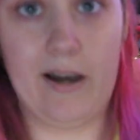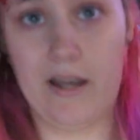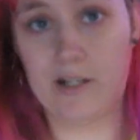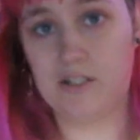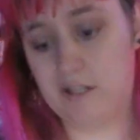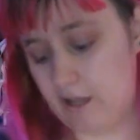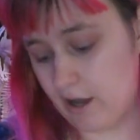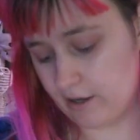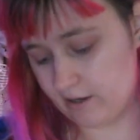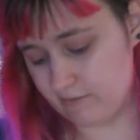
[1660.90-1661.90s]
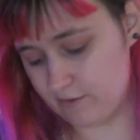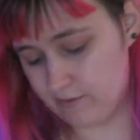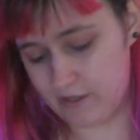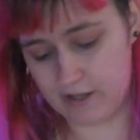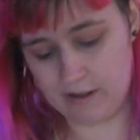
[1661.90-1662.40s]
I actually got
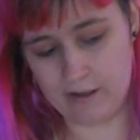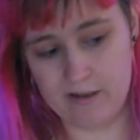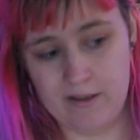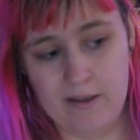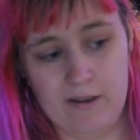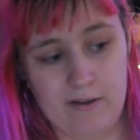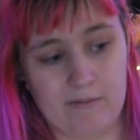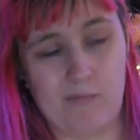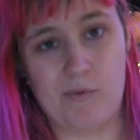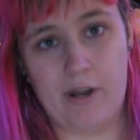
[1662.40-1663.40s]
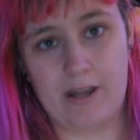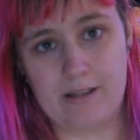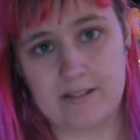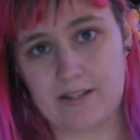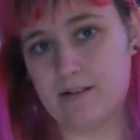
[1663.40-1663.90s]
everything from what I
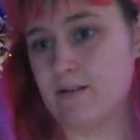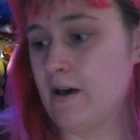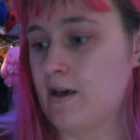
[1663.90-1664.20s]
can tell.